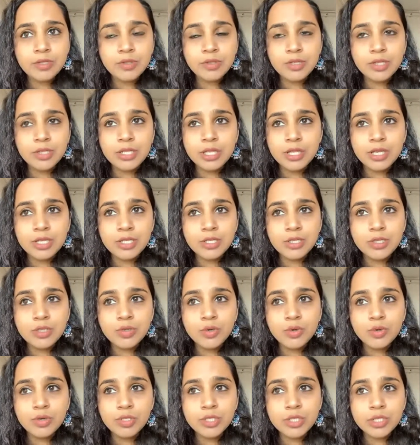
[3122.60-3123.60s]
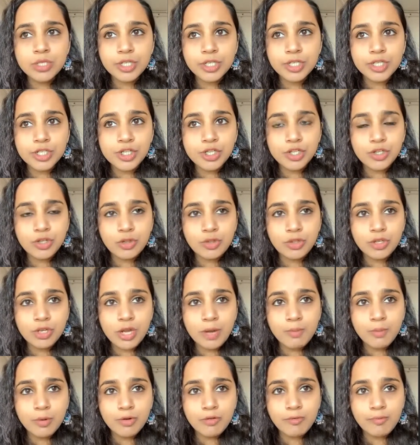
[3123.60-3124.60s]
that there is no restriction on the
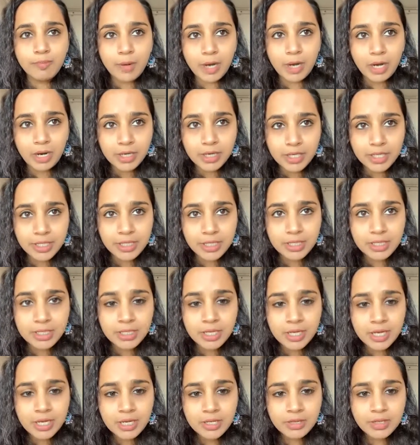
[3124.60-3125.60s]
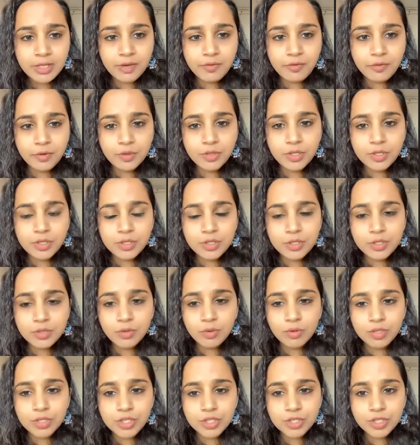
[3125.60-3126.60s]
number of parties. Therefore, there is
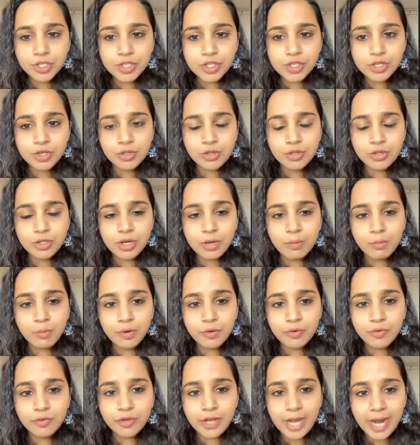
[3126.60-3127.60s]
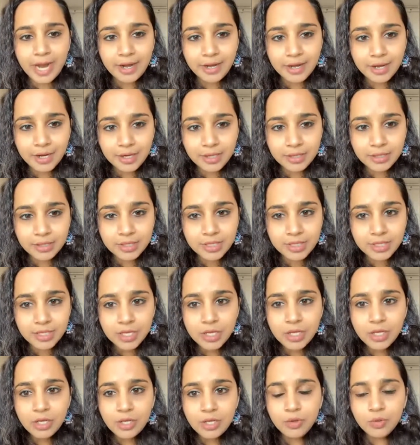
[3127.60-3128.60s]
no restriction on the number of candidates.
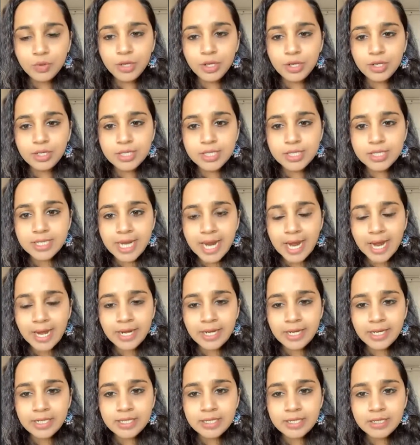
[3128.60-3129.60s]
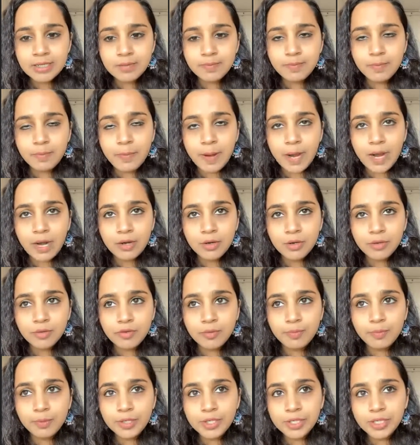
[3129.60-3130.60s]
You can stand as a part of
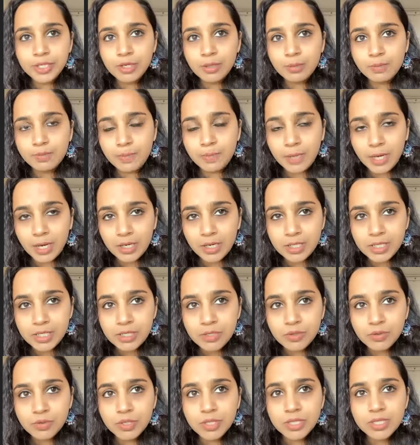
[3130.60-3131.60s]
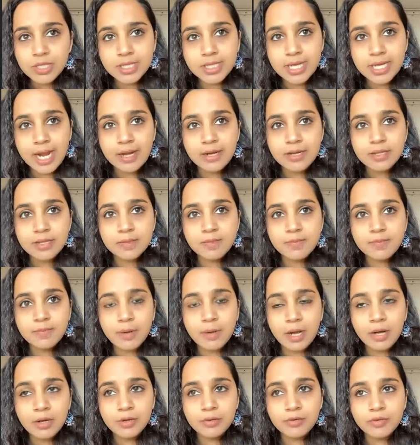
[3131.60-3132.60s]
a particular party. You can stand as a
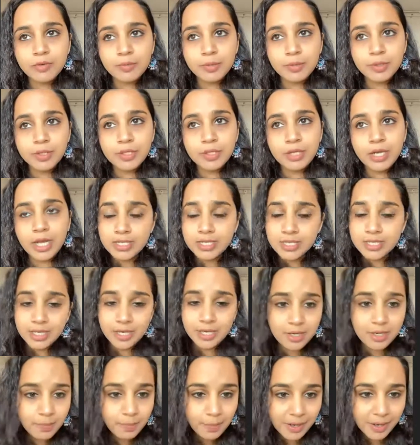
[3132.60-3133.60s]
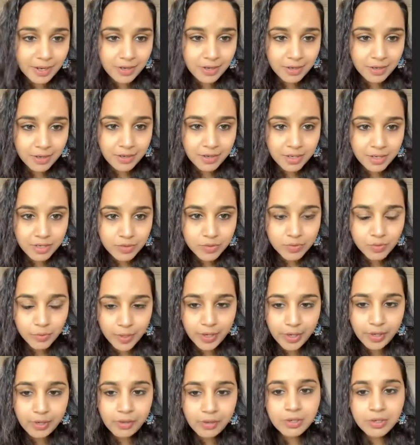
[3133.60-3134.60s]
part of as an independent as
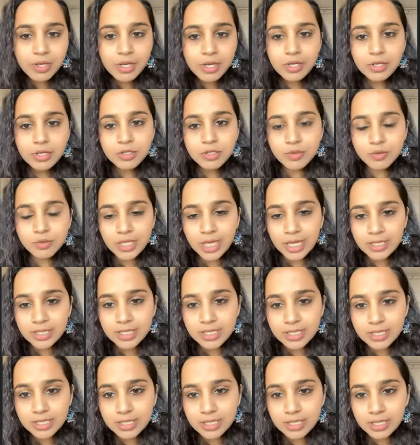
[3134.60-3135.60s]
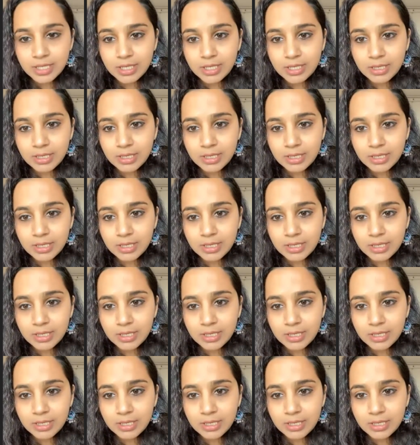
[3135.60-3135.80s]
well. So that's